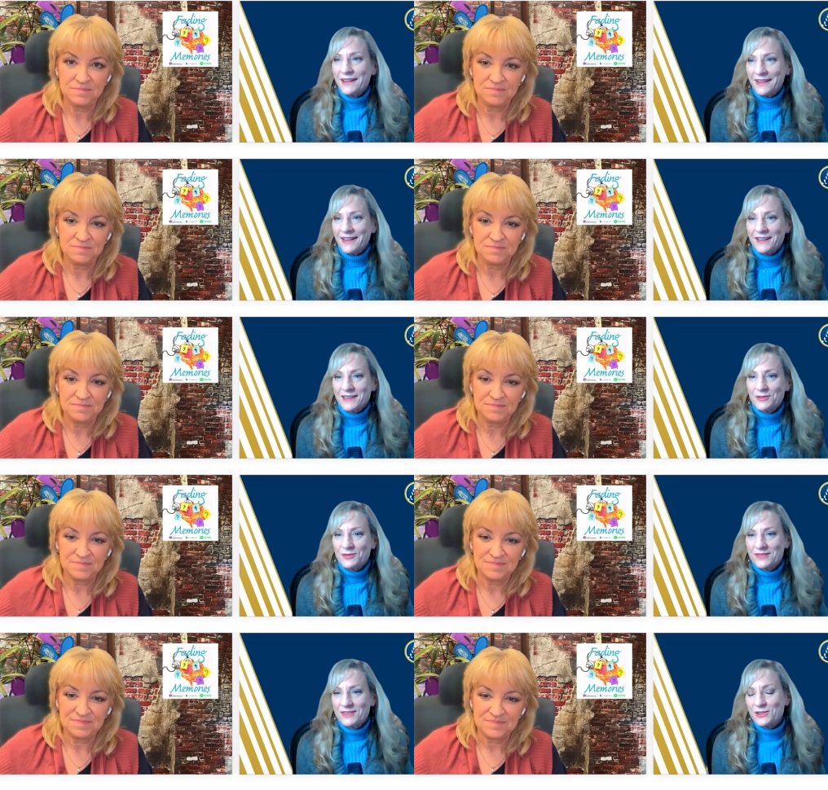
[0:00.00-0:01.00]
Speaker 1: At a
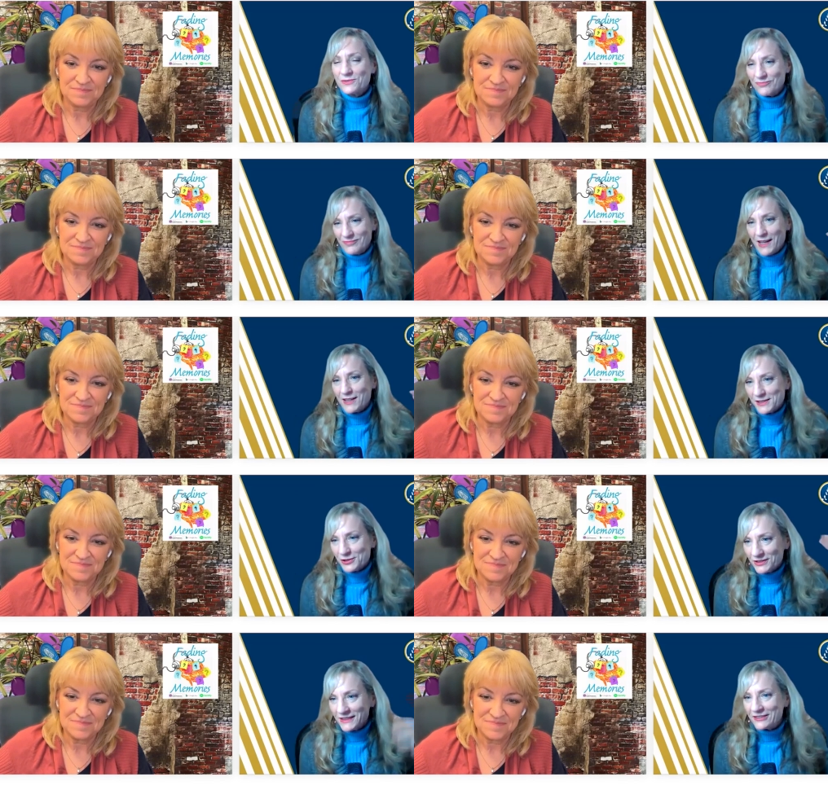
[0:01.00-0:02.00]
at a
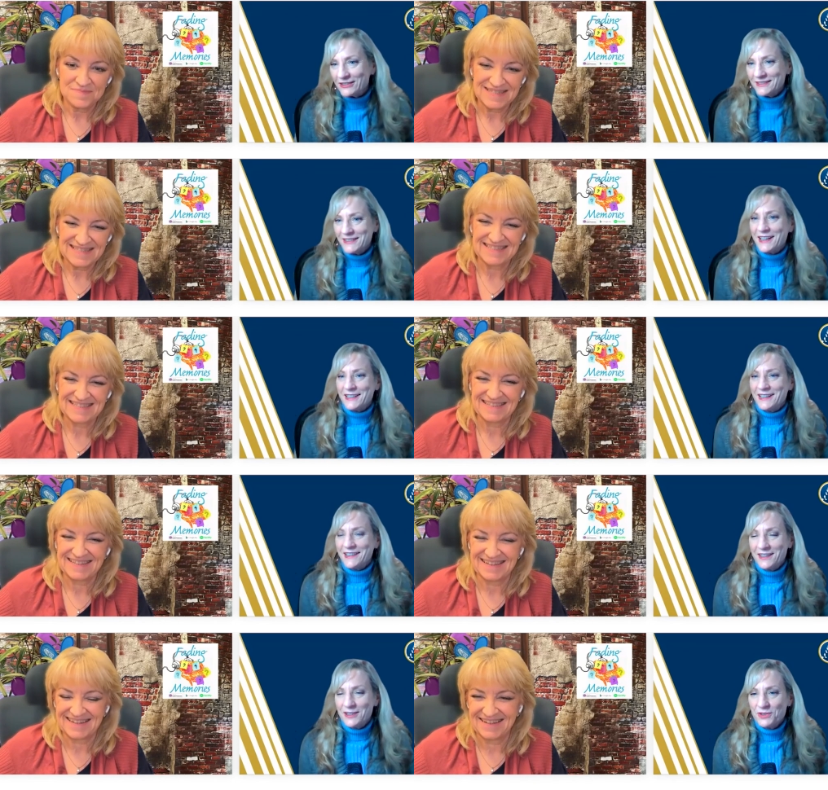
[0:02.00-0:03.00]
certain level, yeah,
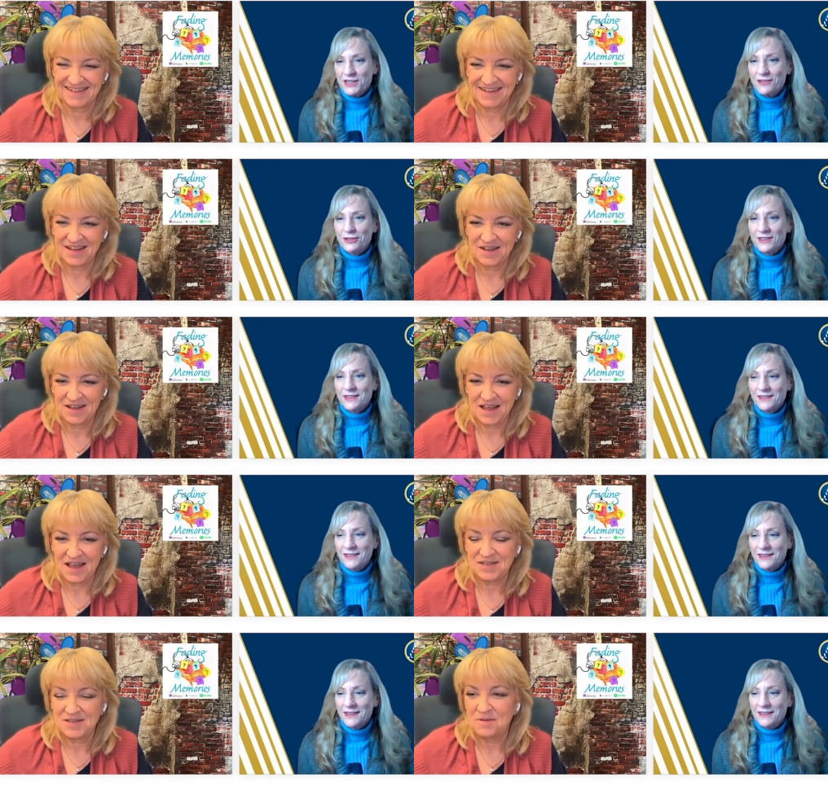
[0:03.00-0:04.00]
I think we covered
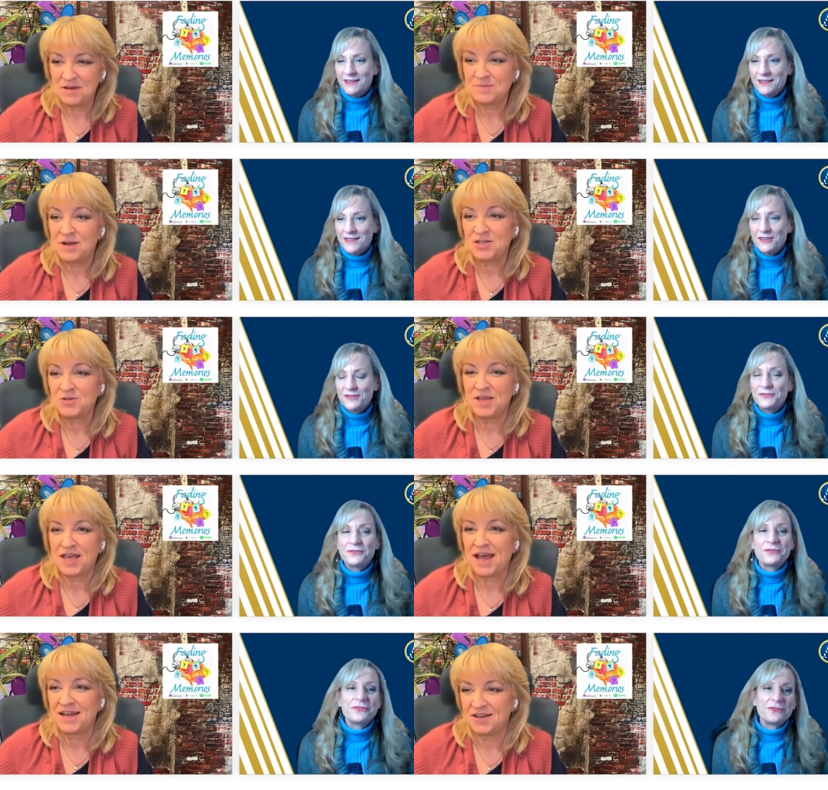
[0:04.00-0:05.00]
the as, as much the, as we
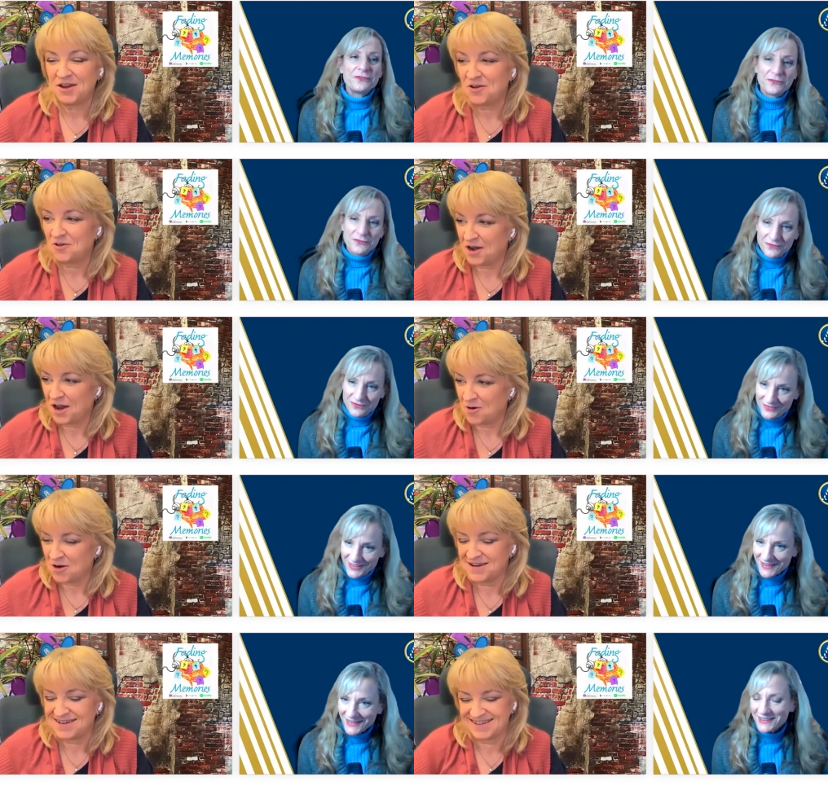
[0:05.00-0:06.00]
can in under an
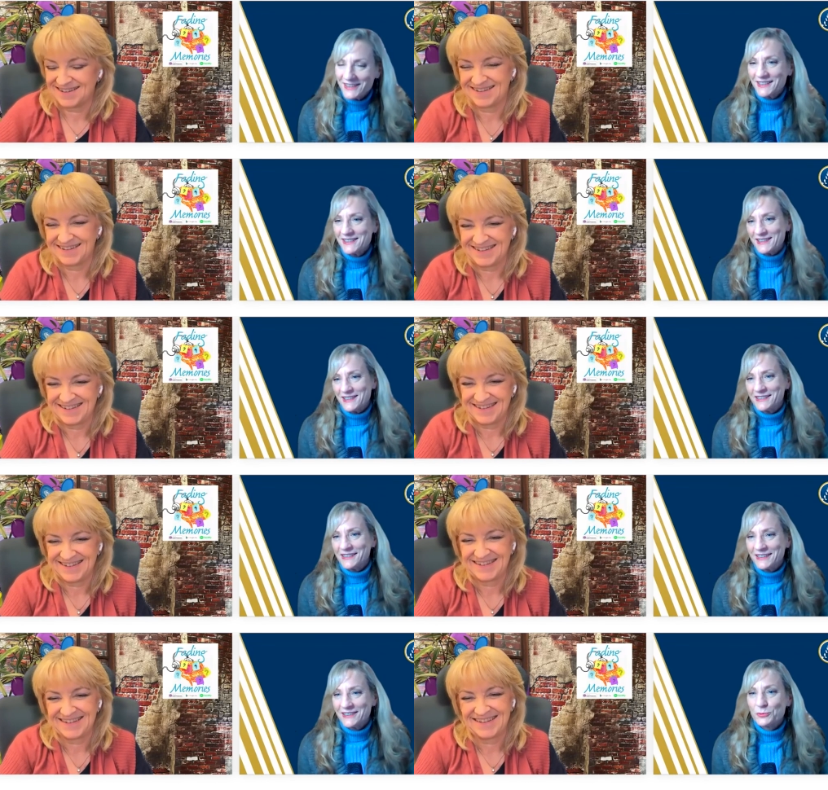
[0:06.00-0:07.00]
hour
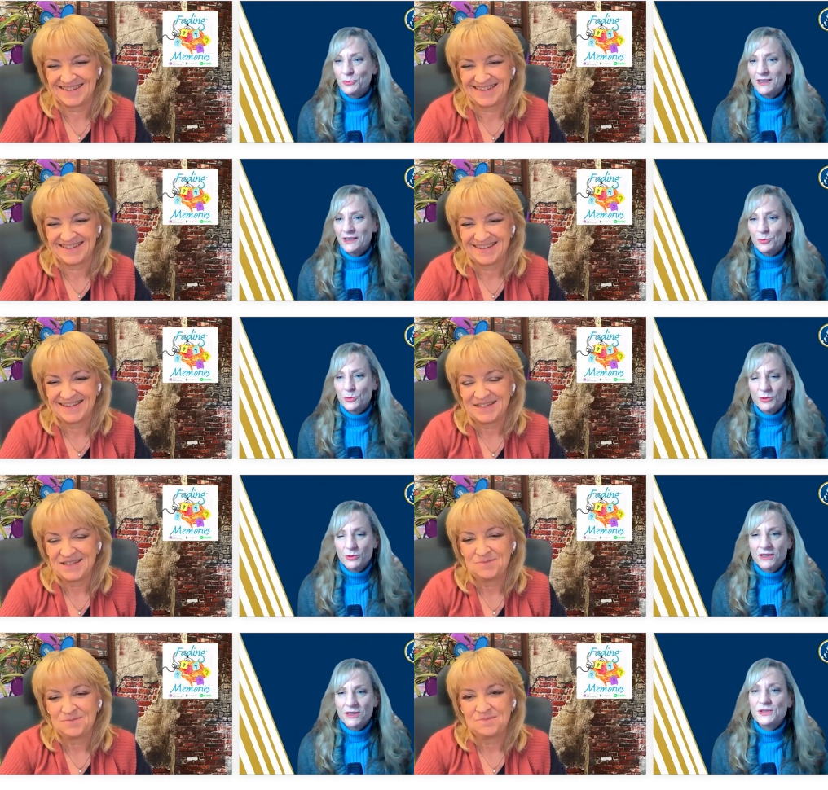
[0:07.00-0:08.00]
exactly. We we
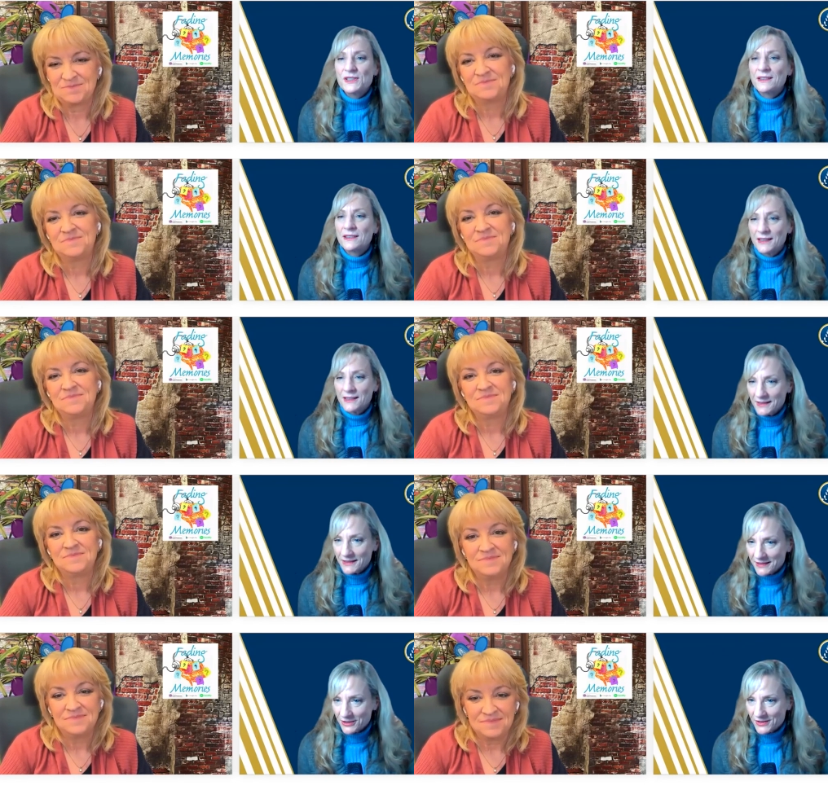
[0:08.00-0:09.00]
would lose a lot of
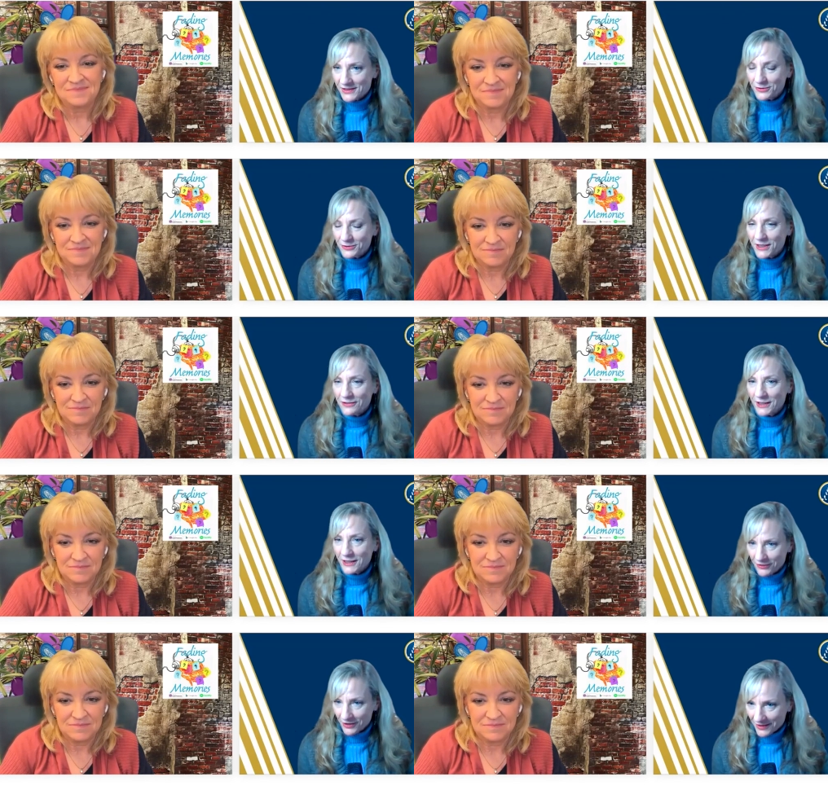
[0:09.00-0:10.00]
listeners if we covered
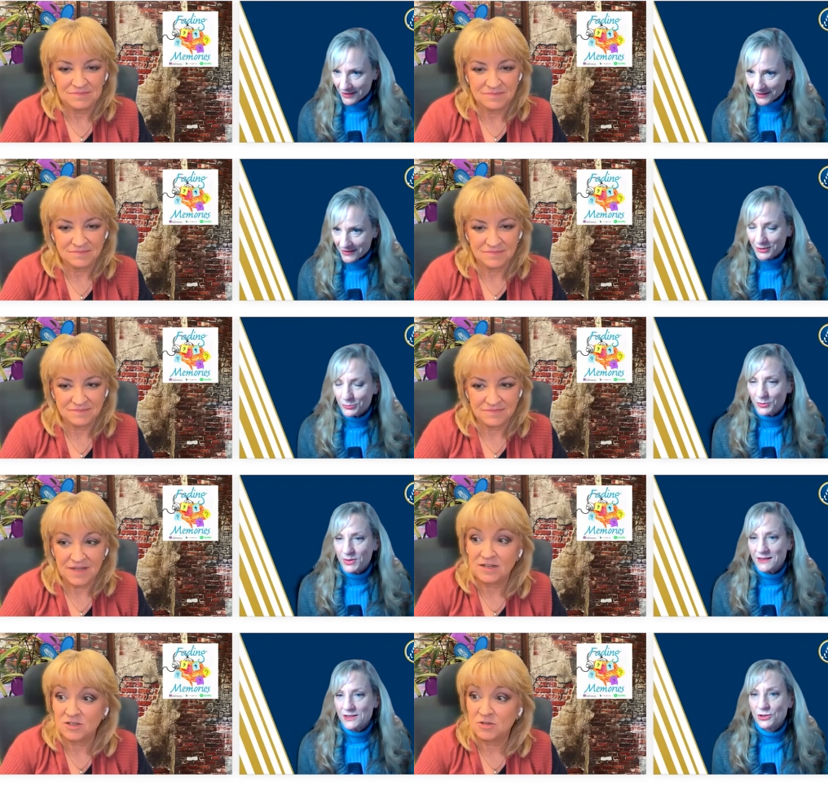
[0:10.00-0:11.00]
everything. It would
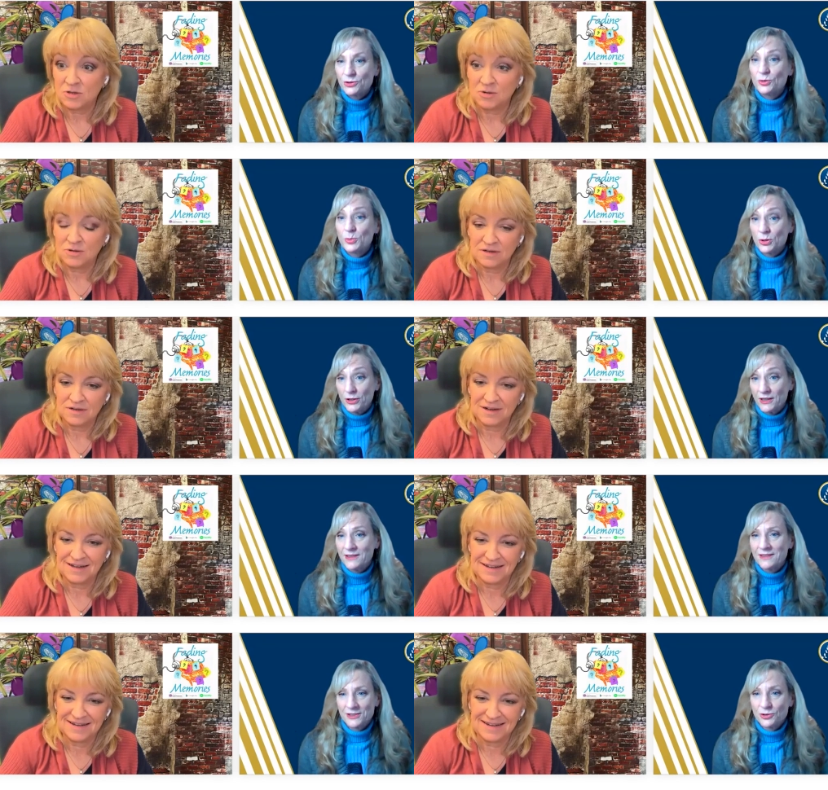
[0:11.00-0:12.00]
be that is too true.
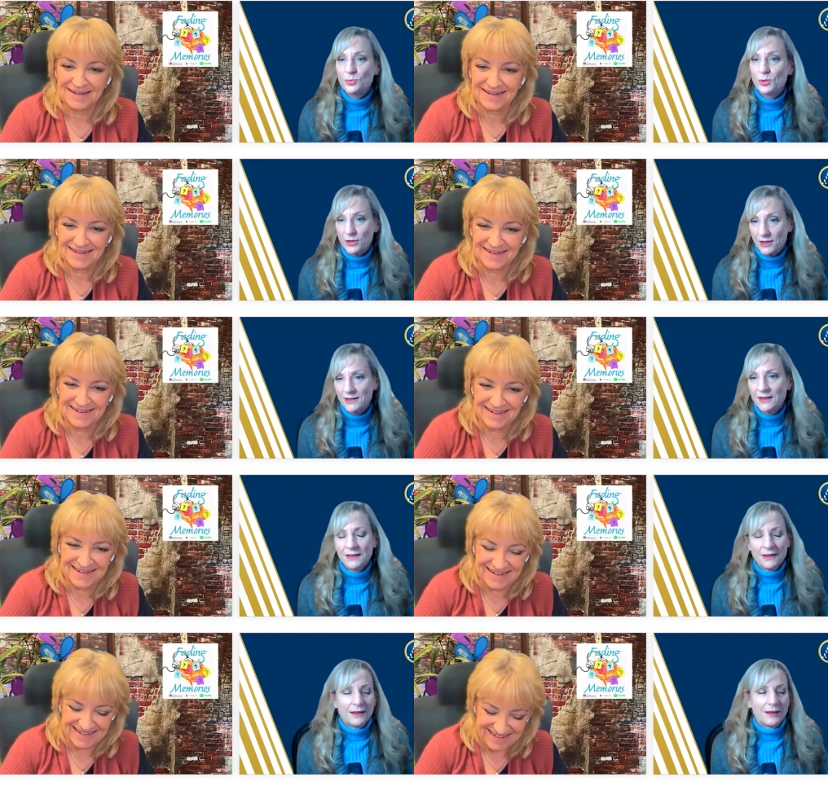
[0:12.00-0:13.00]
boring, too boring.
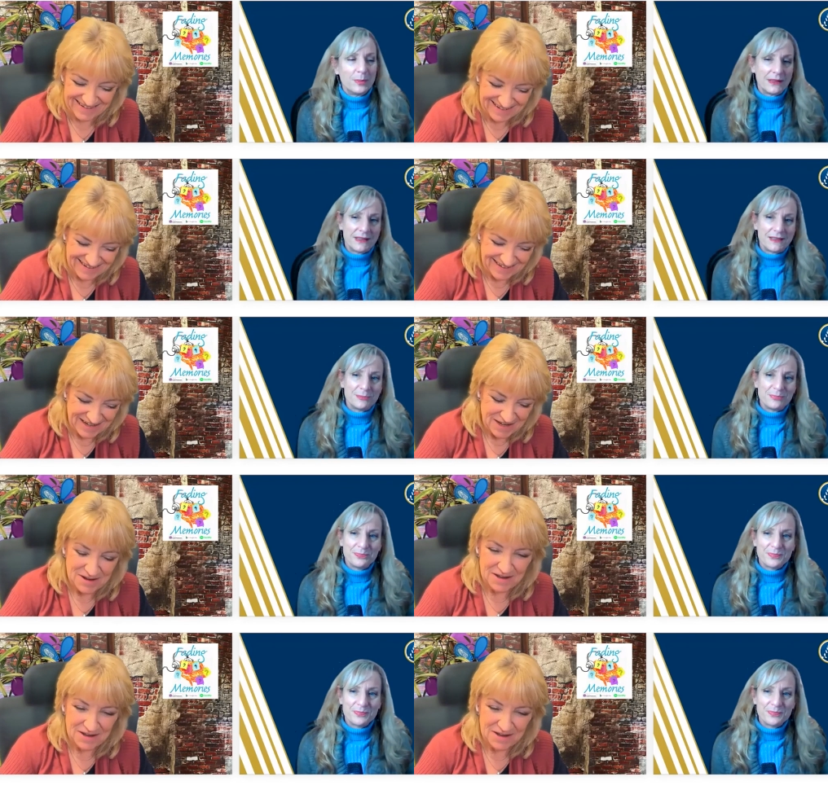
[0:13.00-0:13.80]
But um